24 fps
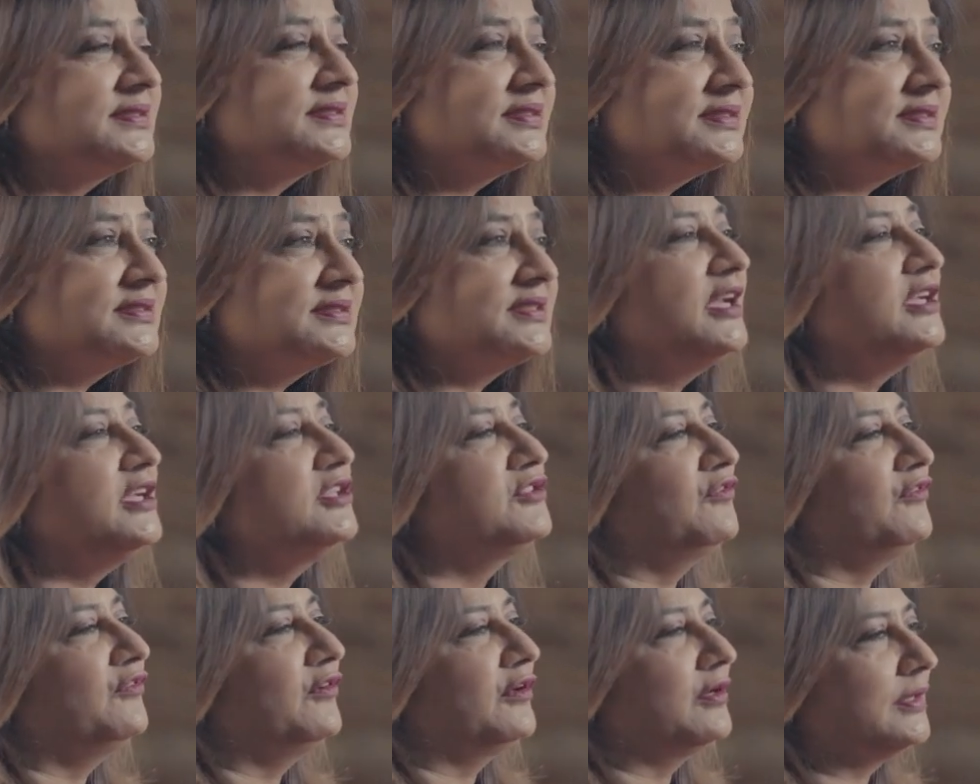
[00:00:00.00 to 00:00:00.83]
the
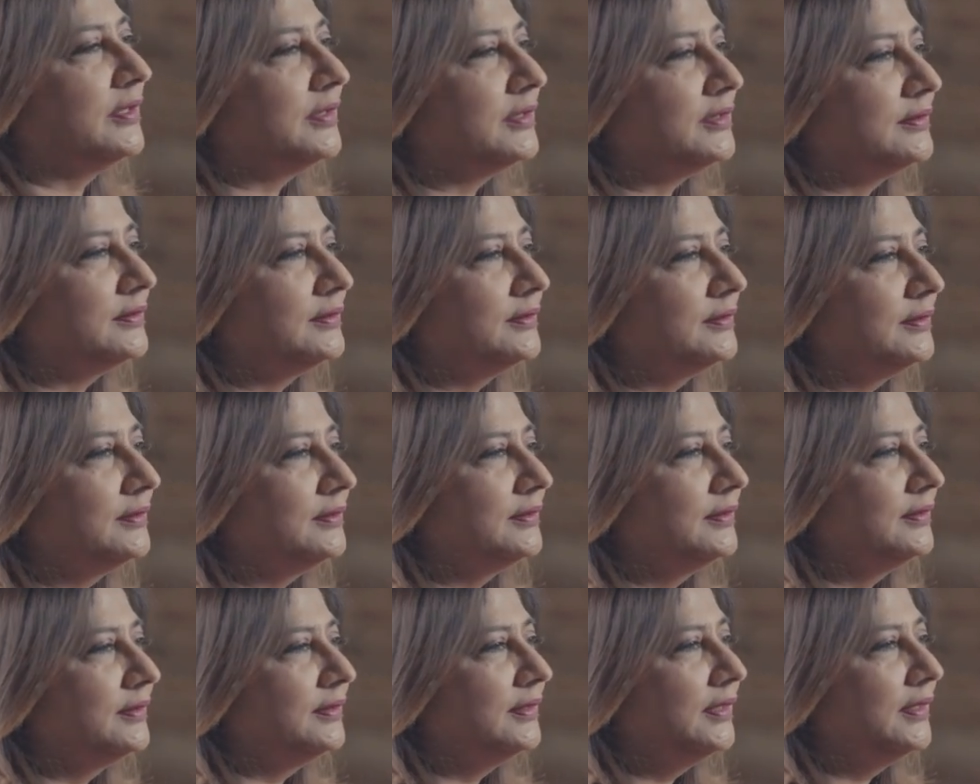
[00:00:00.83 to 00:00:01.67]
stage for it.
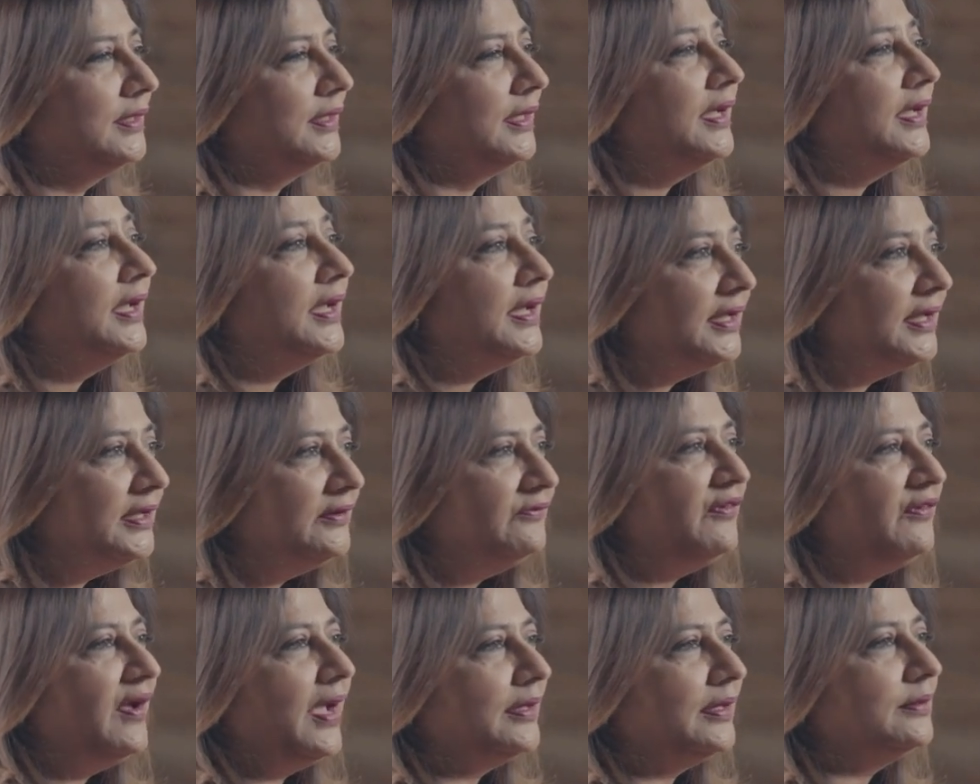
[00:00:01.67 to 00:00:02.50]
In
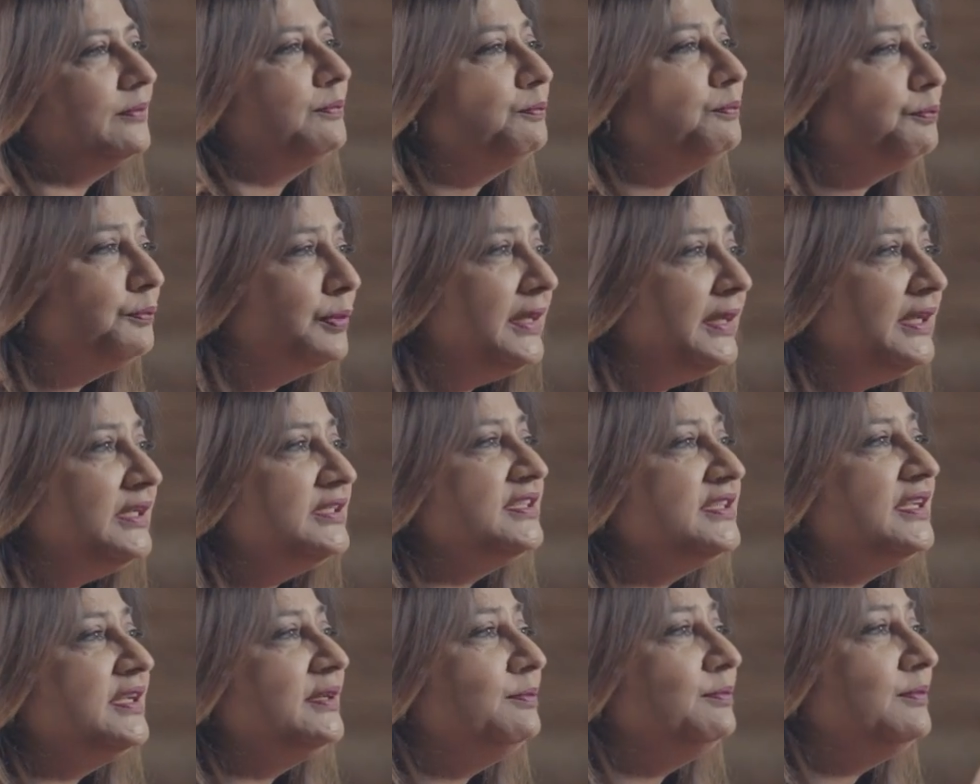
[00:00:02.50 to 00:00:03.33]
fact,
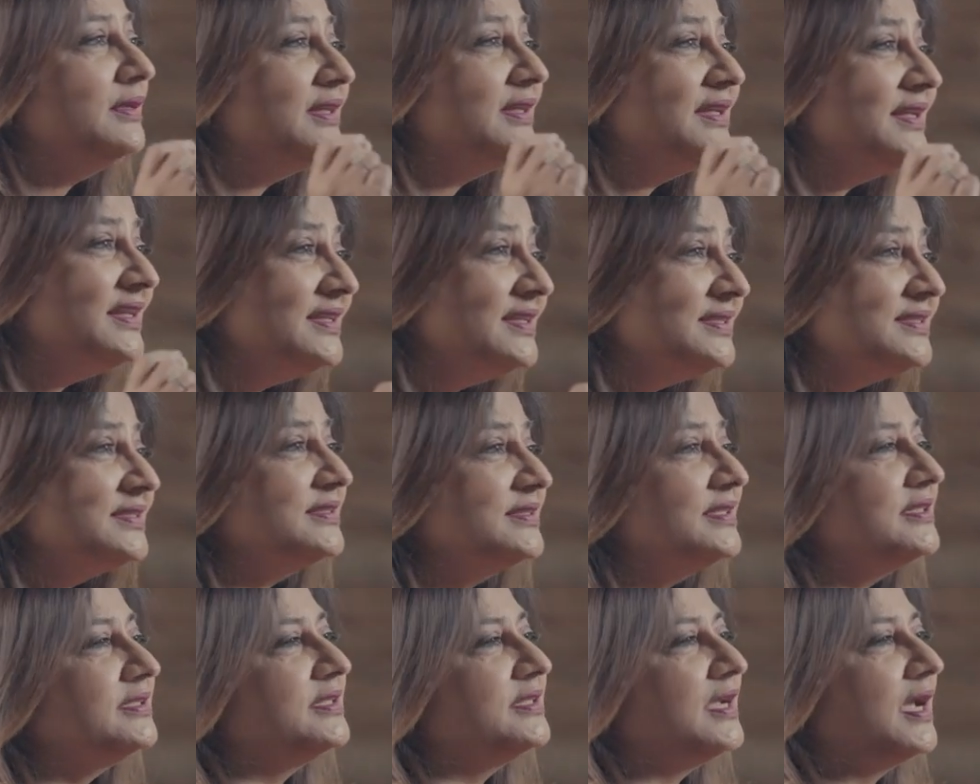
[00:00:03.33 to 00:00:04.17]
preteen is
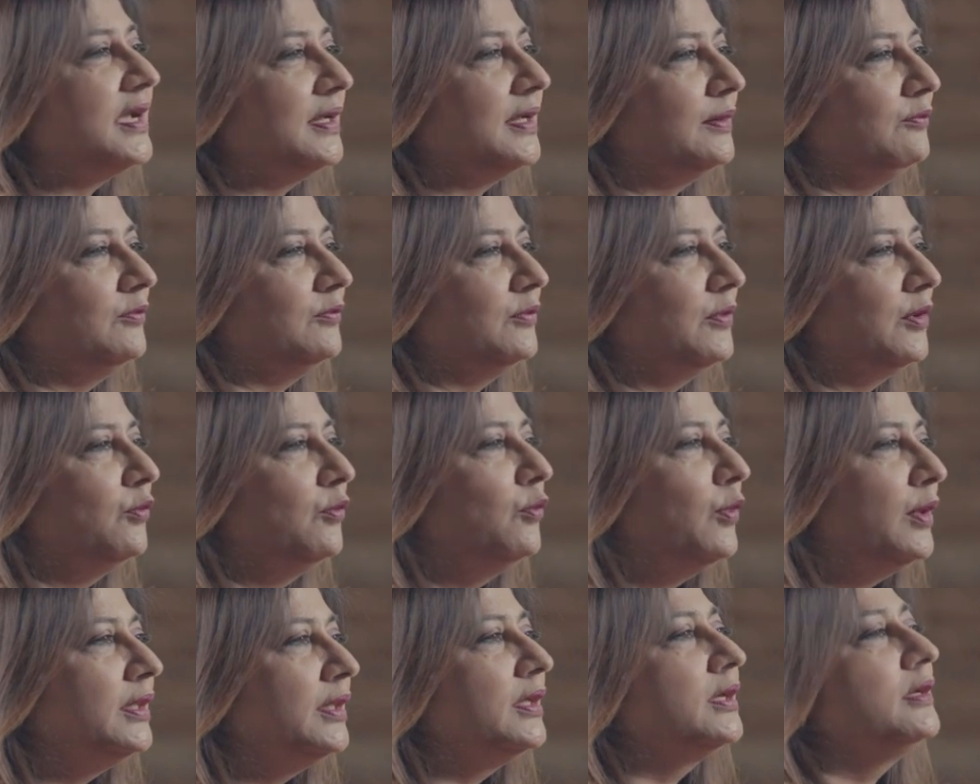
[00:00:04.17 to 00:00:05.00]
the time
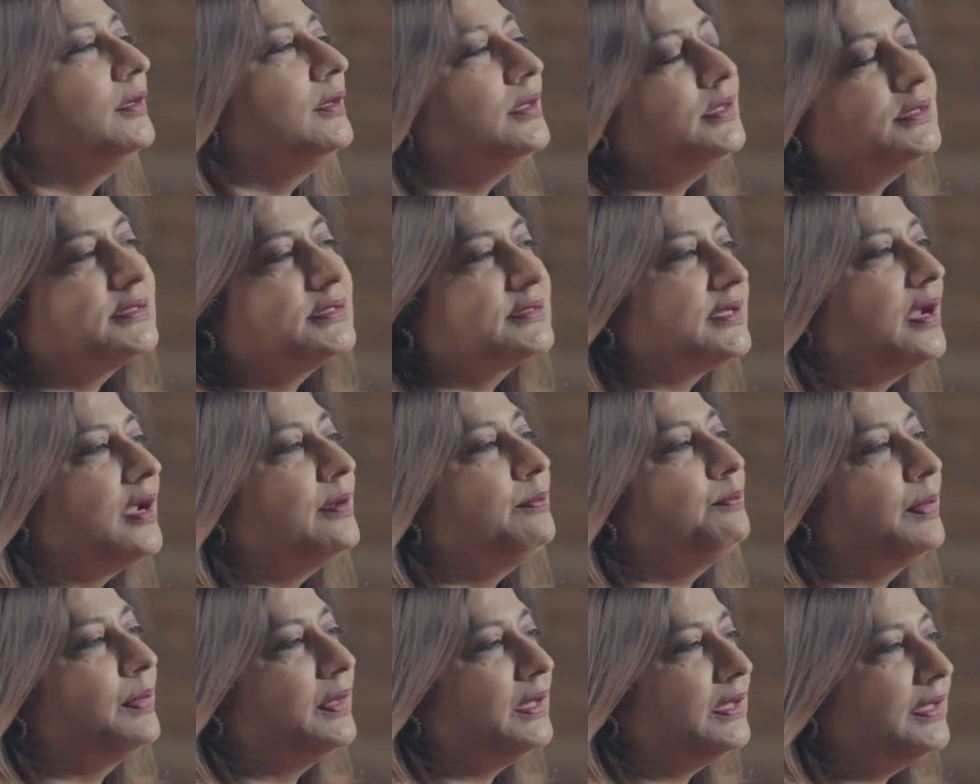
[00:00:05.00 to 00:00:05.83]
when the girls
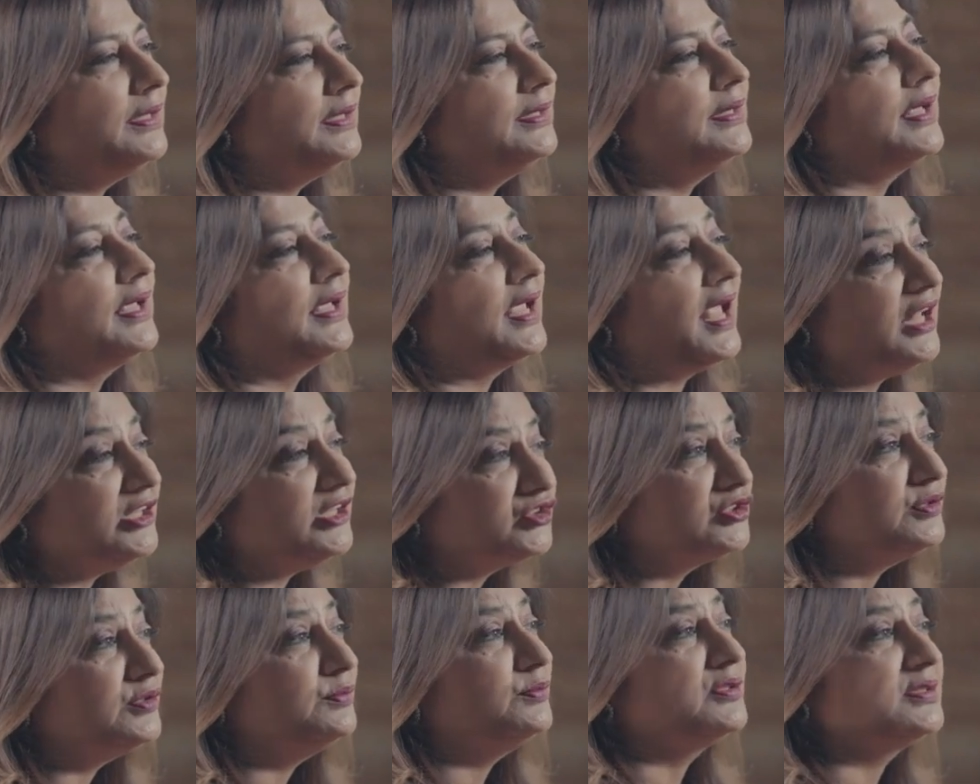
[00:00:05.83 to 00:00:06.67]
start building their
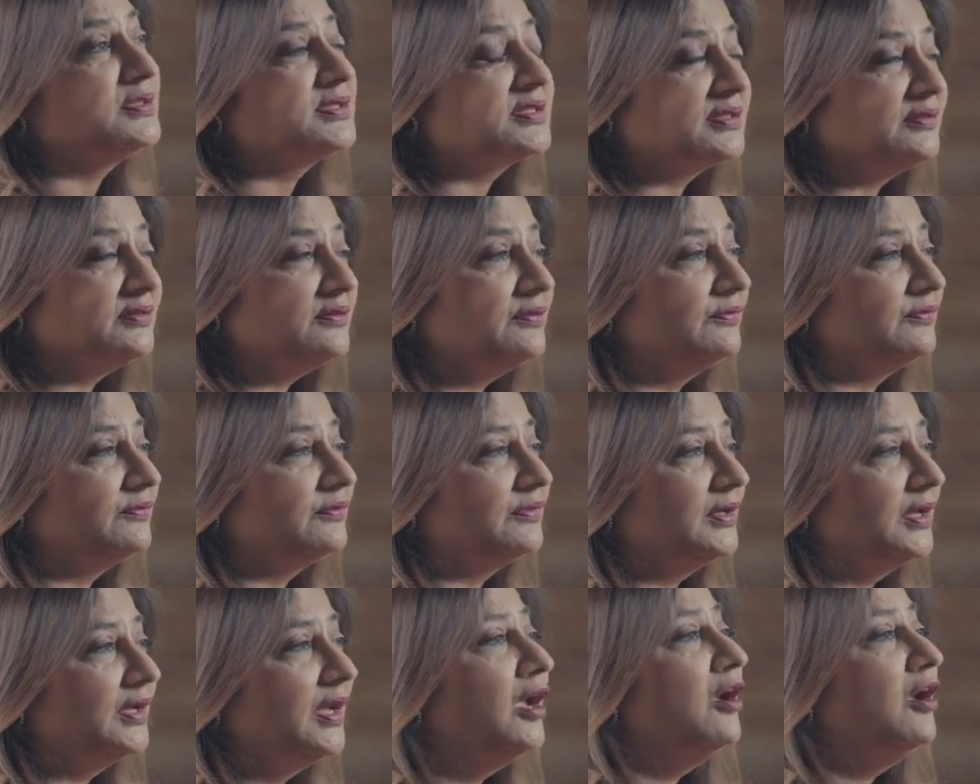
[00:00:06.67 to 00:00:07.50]
calcium reserve
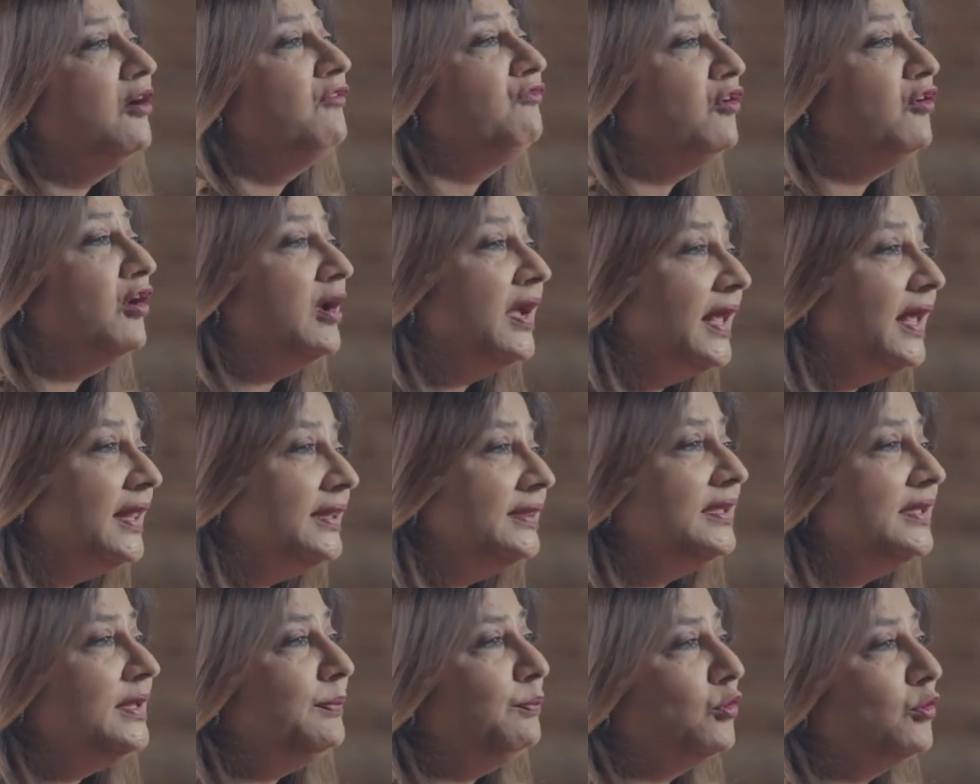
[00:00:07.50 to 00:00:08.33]
for
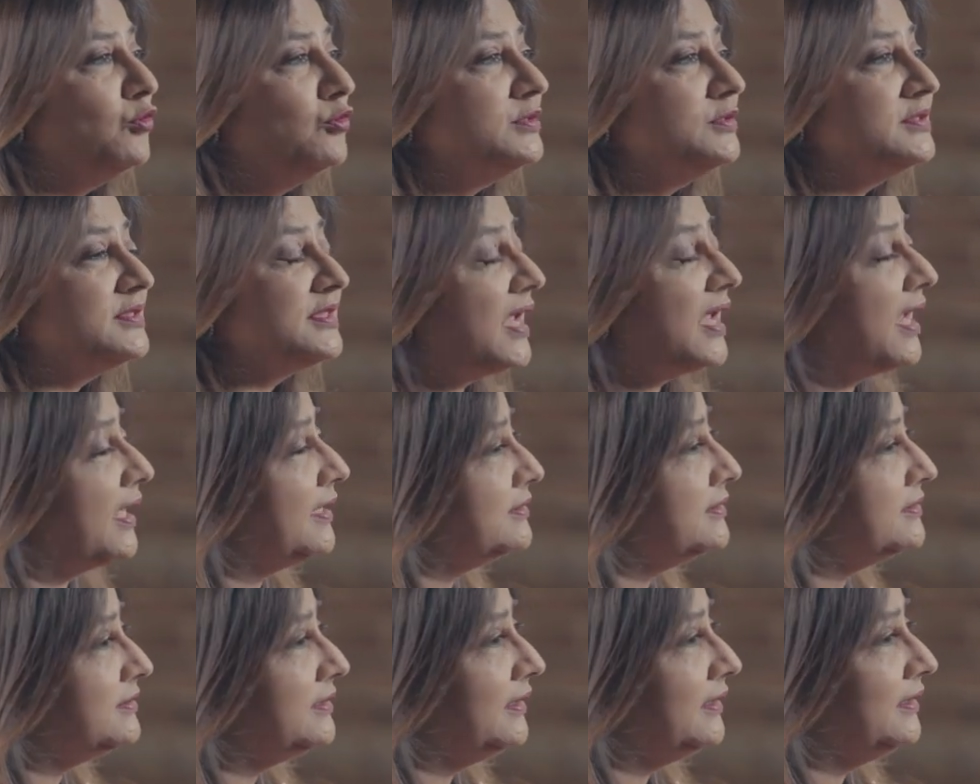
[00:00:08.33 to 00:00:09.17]
healthy bones
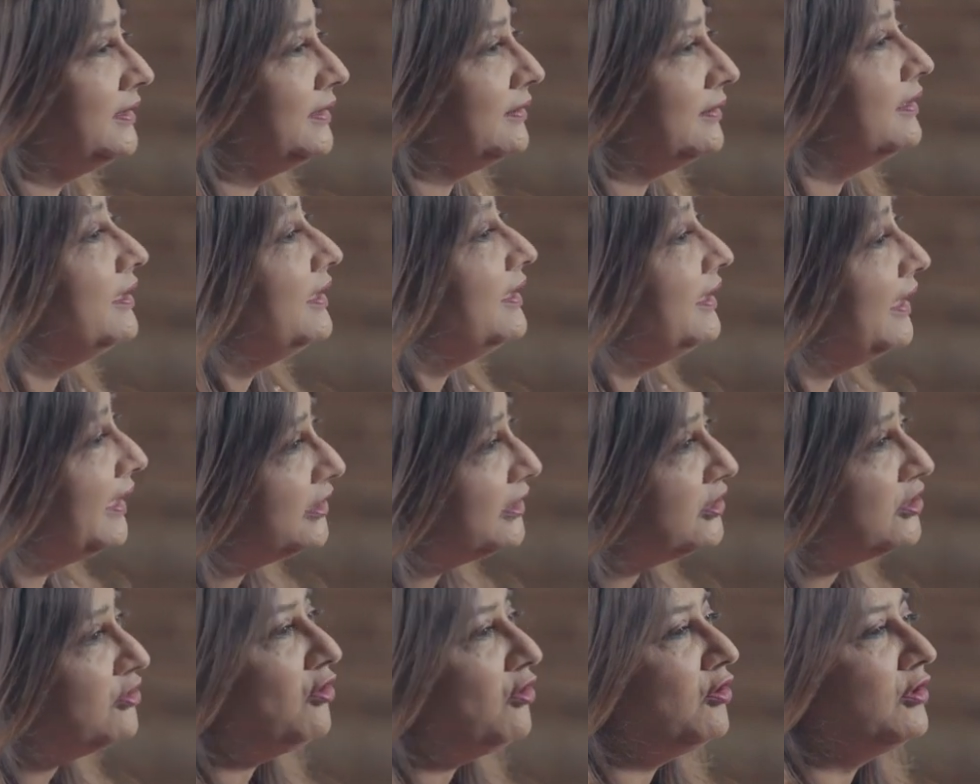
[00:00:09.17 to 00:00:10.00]
and teeth
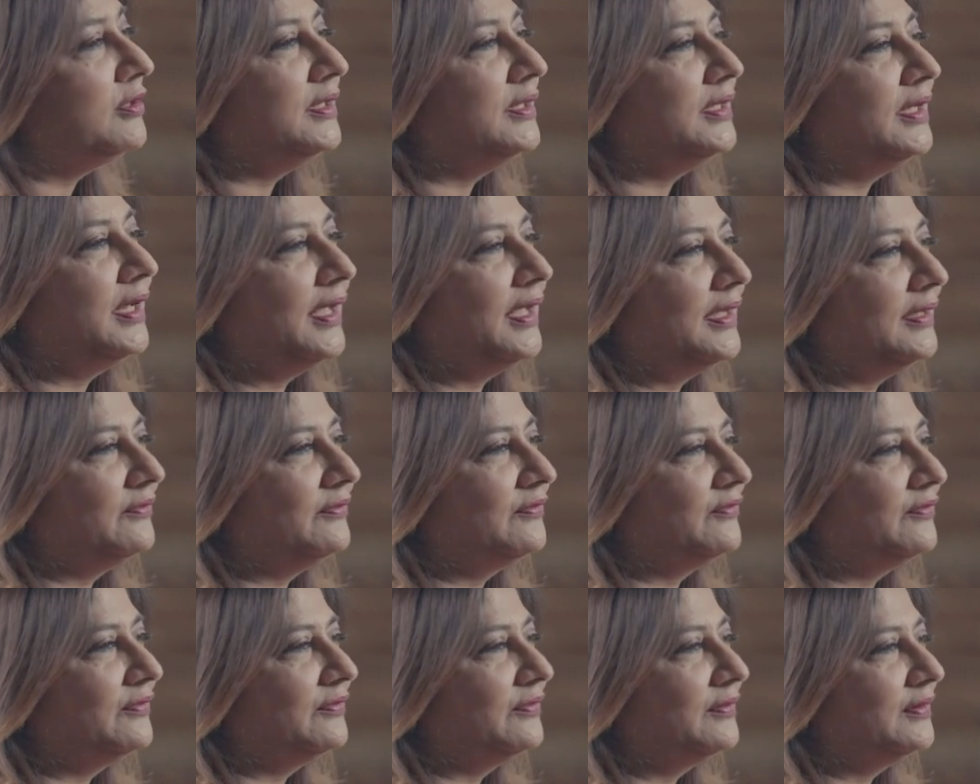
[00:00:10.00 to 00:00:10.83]
later on in life.